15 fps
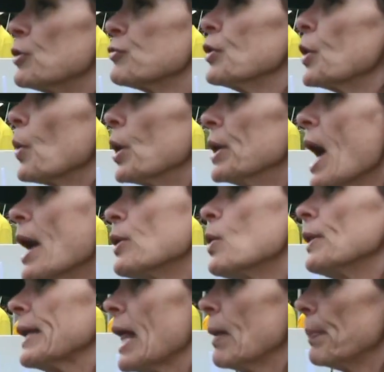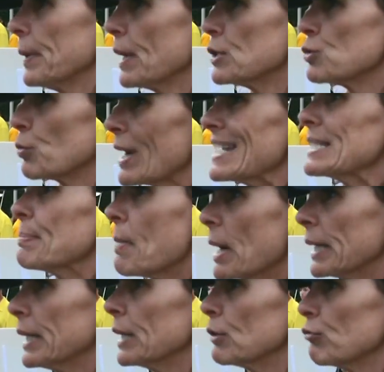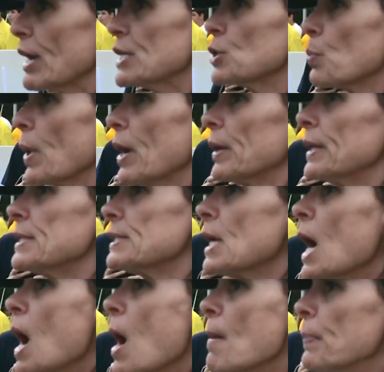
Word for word: the country who are not only helping us raise money and raise awareness,